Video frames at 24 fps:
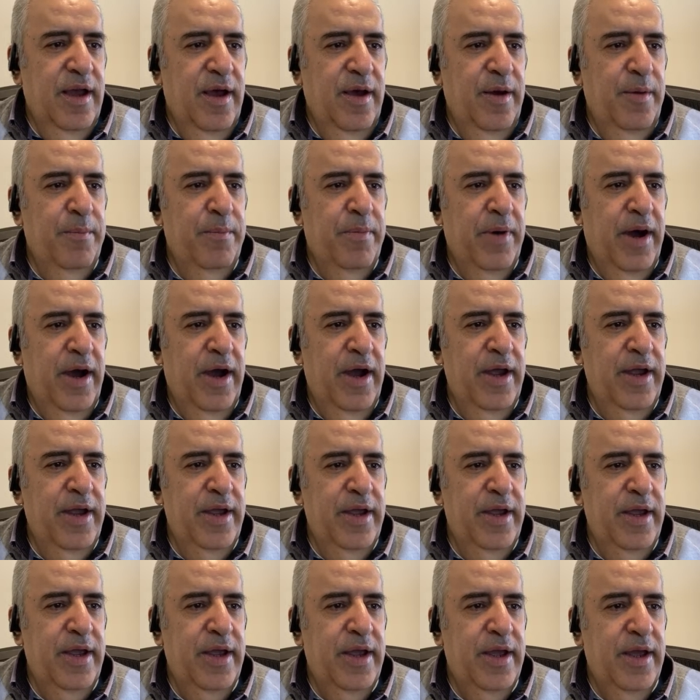
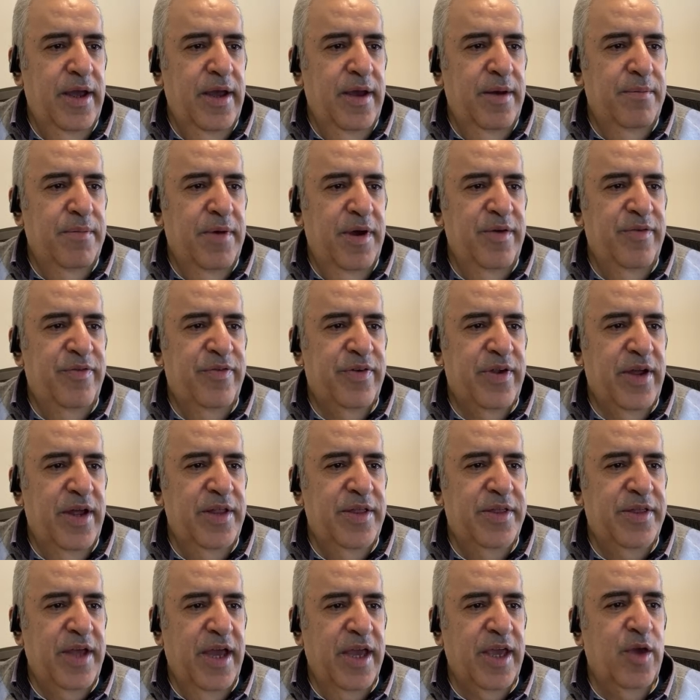Bye, my
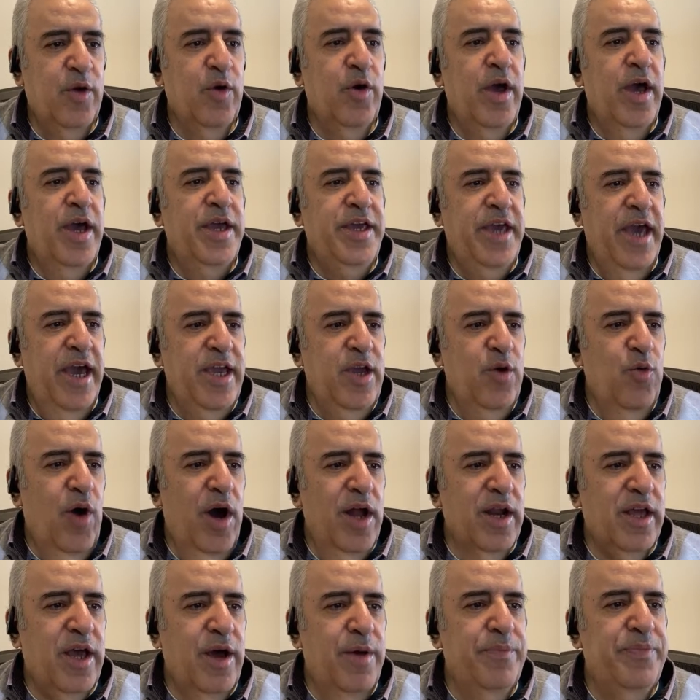friend. Thank you. Yeah, you're
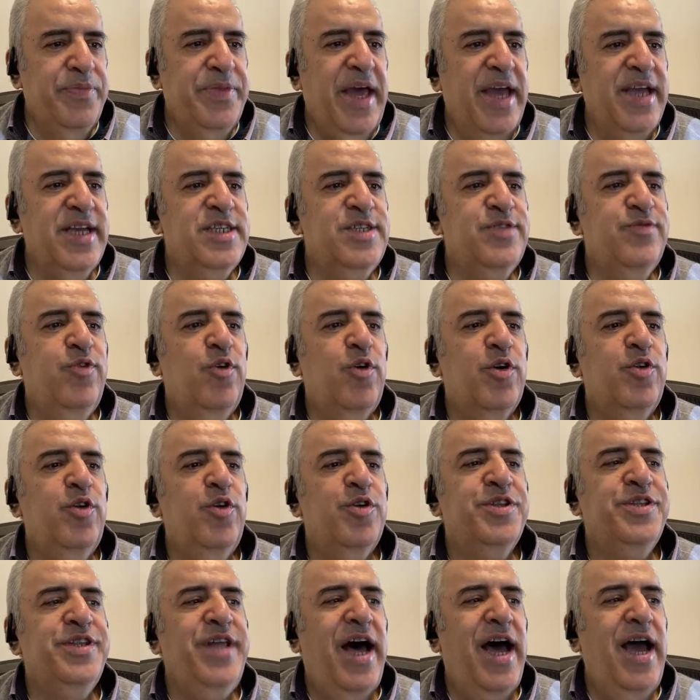welcome. Thanks for
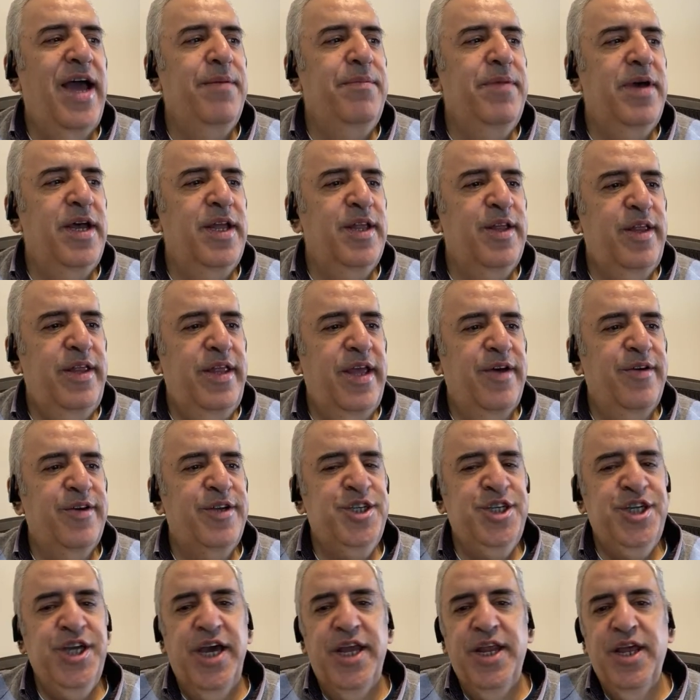your time and
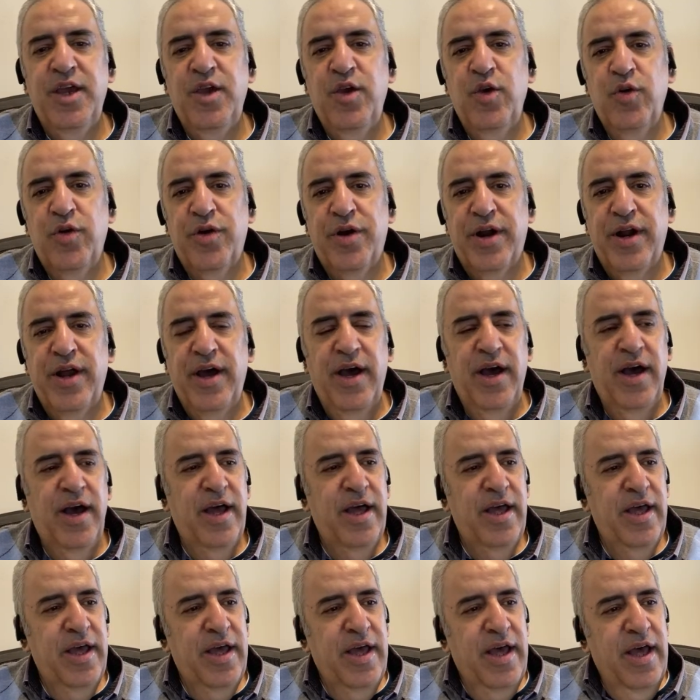sharing
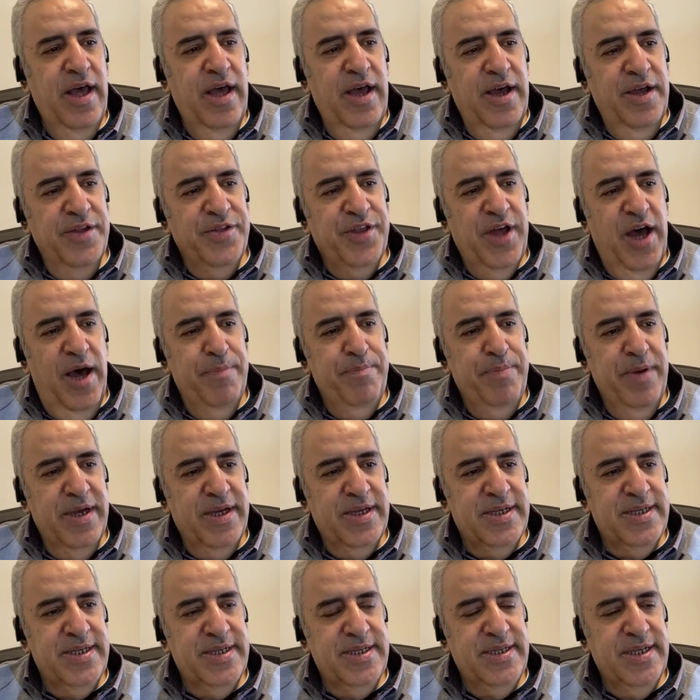your
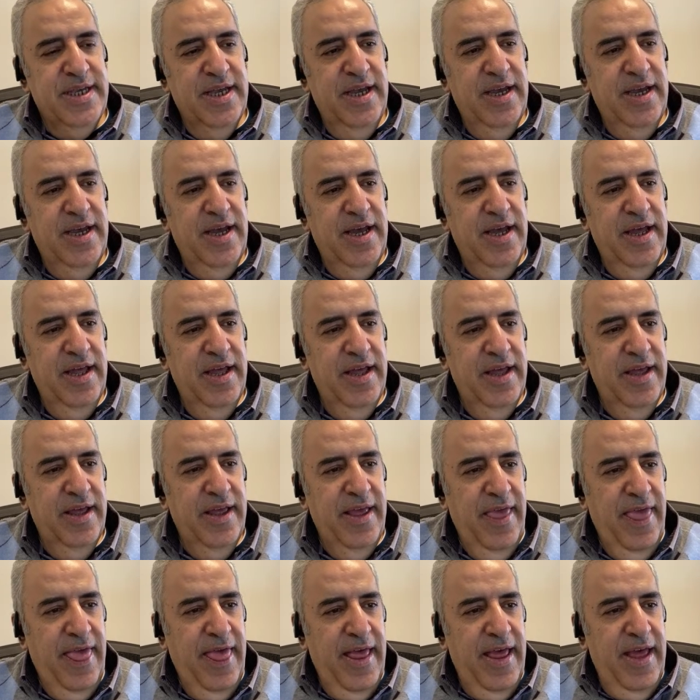topics and
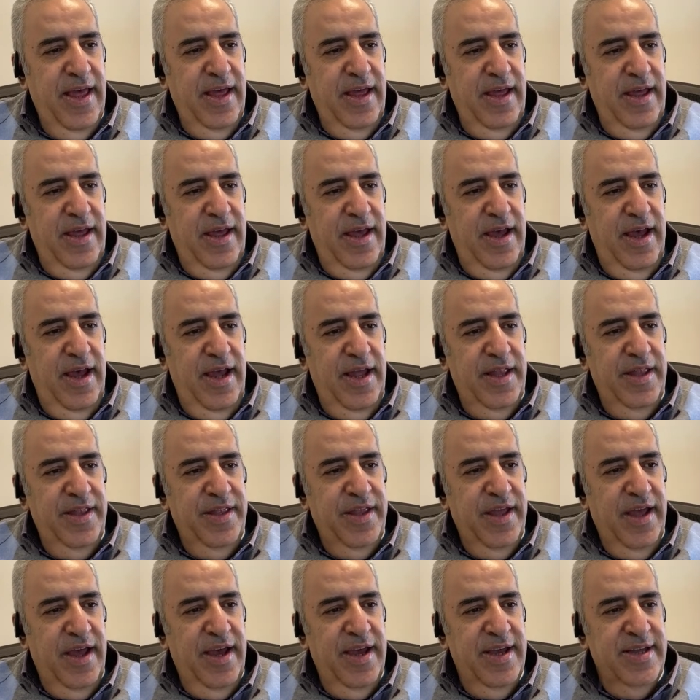
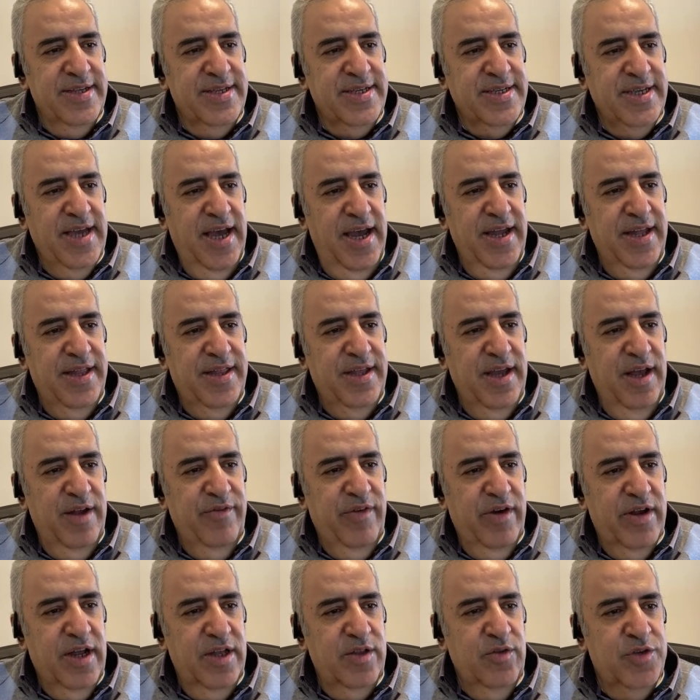insight,
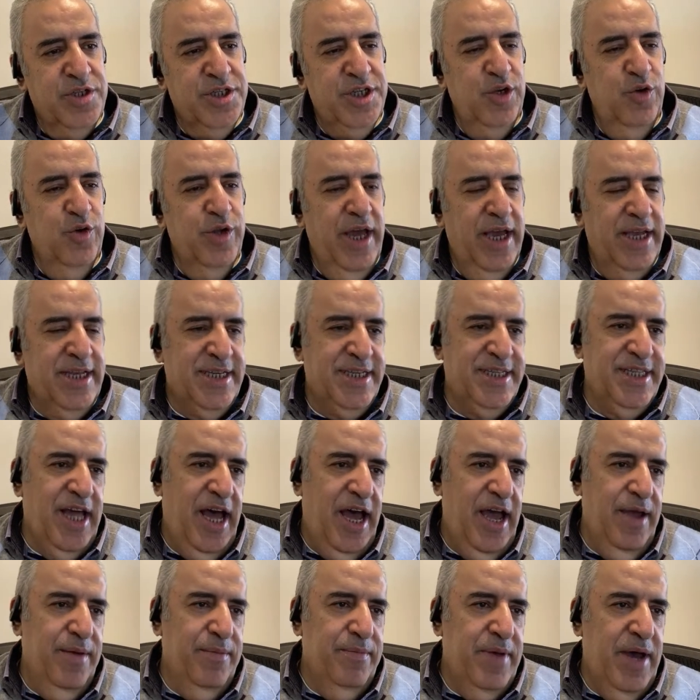Alvarado. See you next
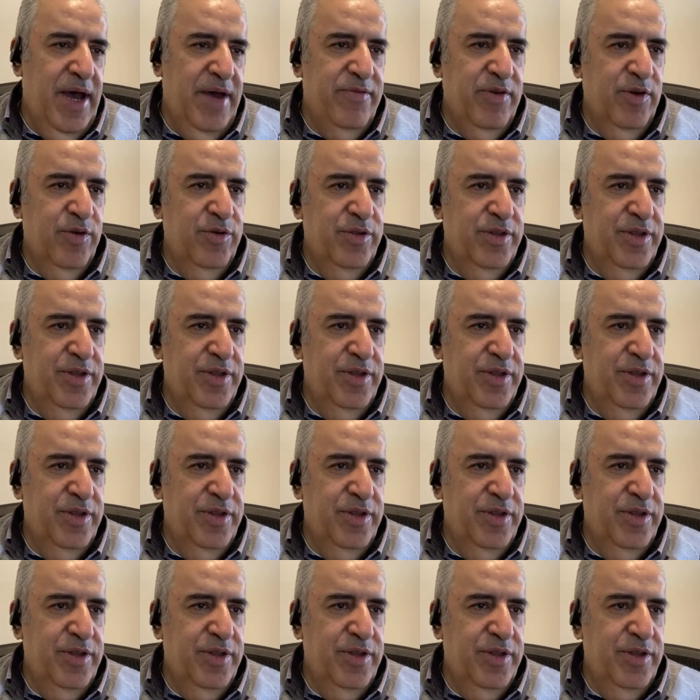time. Have a